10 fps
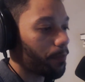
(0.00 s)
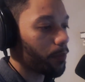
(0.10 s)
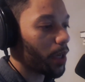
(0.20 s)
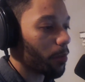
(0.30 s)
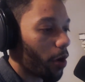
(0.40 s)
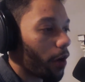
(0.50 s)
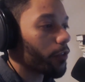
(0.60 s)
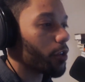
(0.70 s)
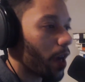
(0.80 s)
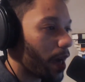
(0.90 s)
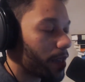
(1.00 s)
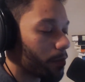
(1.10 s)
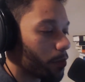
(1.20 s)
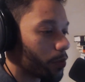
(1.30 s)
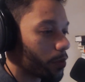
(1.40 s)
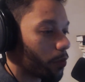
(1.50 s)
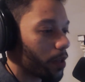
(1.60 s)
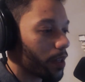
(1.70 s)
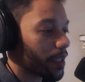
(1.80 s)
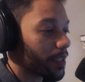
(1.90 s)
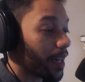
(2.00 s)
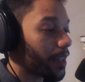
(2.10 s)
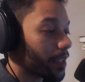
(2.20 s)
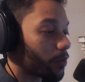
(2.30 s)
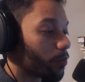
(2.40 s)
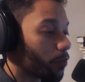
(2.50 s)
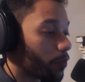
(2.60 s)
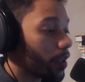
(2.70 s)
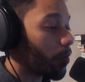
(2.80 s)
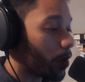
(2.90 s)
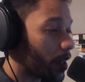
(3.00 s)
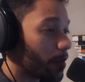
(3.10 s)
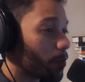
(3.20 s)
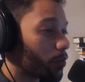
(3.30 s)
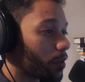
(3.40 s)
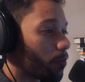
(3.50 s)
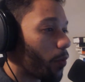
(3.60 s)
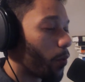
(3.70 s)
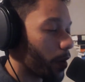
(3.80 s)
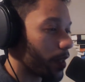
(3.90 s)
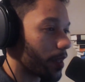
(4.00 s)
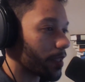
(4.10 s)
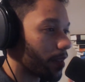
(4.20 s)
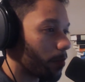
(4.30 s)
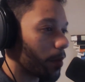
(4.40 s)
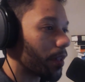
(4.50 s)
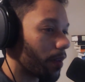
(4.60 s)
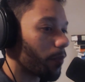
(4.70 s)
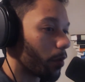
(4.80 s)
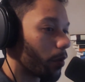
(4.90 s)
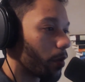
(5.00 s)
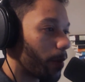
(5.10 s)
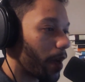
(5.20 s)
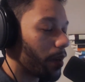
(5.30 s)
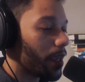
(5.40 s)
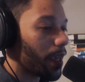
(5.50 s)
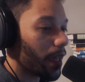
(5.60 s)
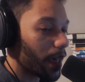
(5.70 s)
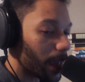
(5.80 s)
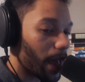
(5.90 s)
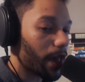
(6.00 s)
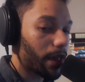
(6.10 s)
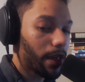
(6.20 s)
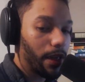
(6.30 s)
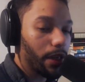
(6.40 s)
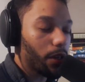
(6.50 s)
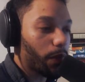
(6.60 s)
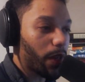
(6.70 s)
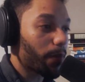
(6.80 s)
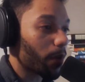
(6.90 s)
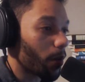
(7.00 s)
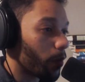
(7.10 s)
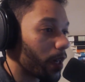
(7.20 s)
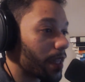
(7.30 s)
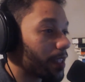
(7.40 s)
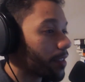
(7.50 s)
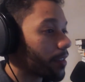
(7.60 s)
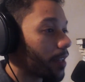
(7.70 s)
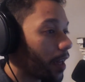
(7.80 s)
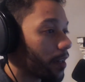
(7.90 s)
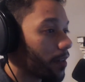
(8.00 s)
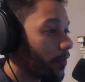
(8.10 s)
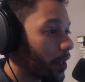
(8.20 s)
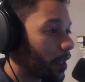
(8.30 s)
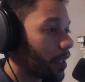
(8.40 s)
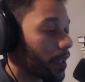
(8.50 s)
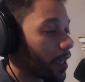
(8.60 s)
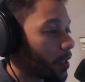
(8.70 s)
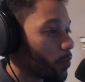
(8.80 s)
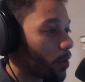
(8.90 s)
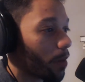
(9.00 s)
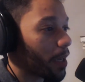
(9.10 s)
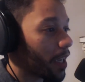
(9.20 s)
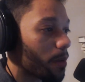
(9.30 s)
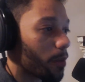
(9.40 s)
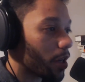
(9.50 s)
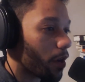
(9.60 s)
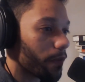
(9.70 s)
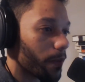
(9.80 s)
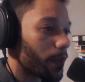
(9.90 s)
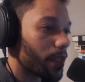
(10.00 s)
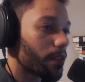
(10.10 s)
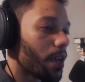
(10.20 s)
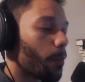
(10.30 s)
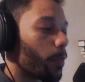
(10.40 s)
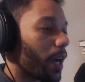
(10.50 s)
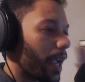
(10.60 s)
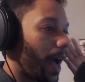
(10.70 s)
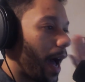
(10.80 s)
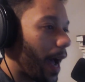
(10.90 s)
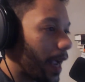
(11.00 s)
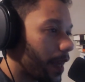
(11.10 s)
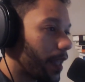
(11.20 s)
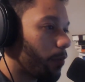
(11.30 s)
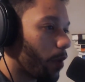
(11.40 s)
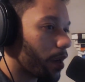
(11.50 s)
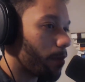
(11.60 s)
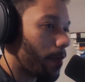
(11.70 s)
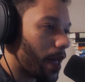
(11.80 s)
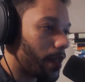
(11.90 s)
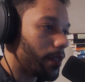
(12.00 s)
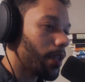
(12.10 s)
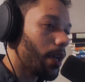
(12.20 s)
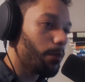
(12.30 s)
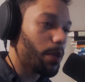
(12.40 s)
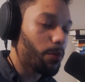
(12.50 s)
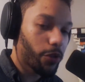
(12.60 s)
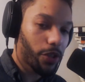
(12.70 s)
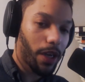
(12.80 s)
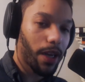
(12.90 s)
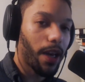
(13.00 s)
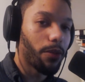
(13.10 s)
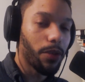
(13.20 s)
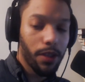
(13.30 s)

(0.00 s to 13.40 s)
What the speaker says: be able to offer you guys. So one of the things that I think is really one of the most important things anybody could ever learn about. And again, if you have not already, this is not an affiliate link. I do not make any money off of this, but I highly recommend people check out